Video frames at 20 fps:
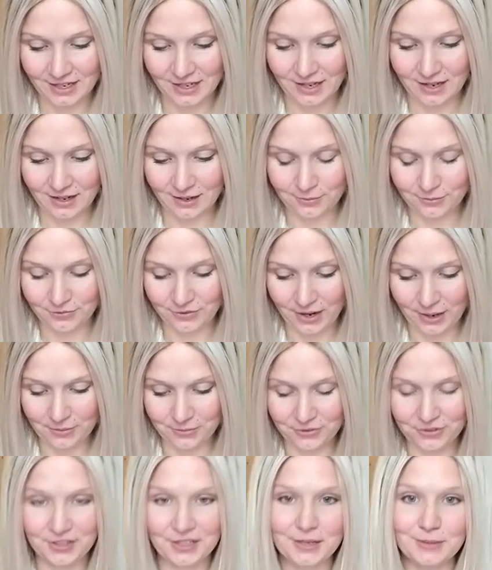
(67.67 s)
I'm, I'm
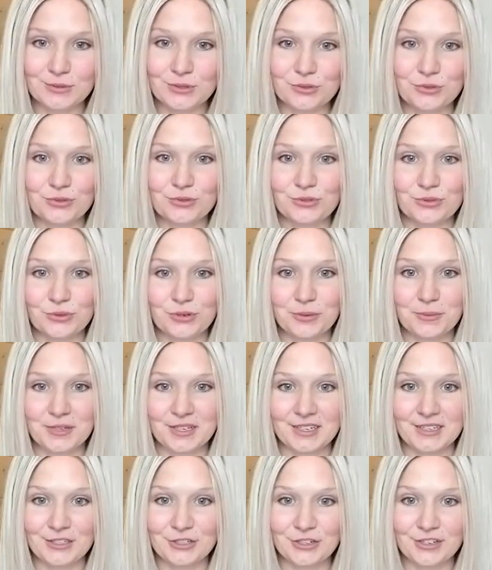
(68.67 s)
really absorbing
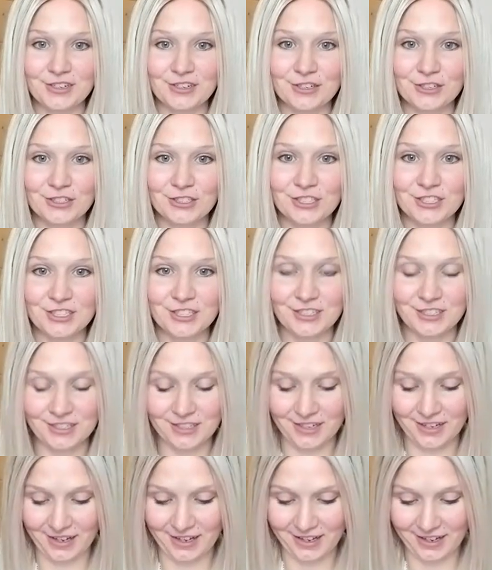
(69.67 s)
in your
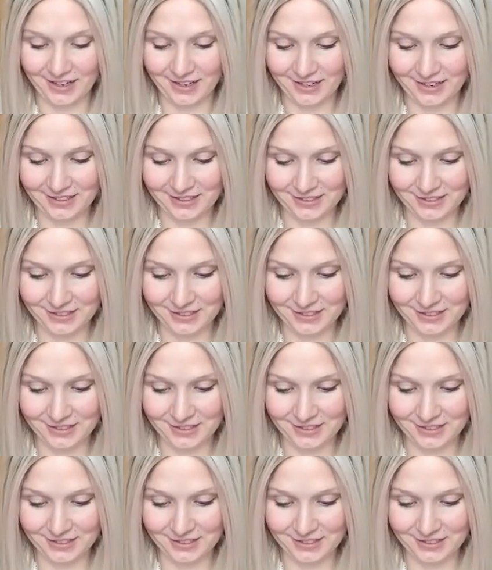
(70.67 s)
energy and